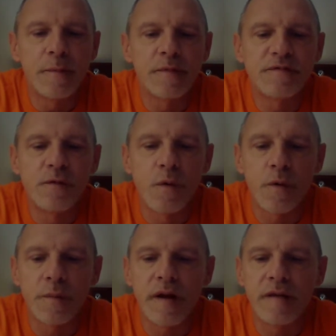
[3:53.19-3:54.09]

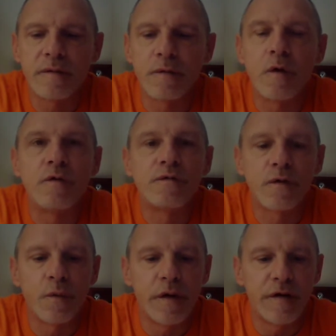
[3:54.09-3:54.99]
performed in the role
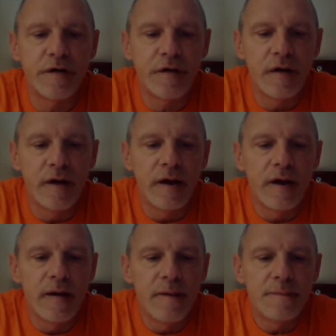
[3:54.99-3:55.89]
for which
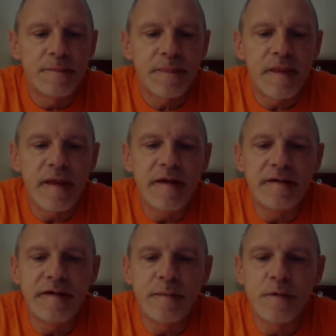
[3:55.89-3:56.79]
he
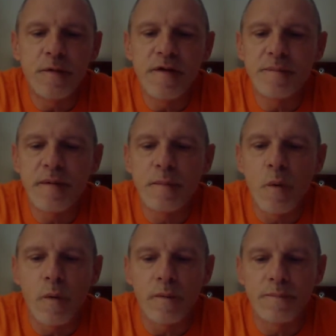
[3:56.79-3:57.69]
seemed to have been
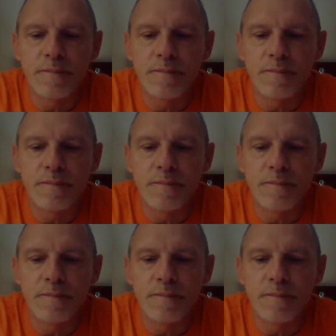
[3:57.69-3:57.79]
born.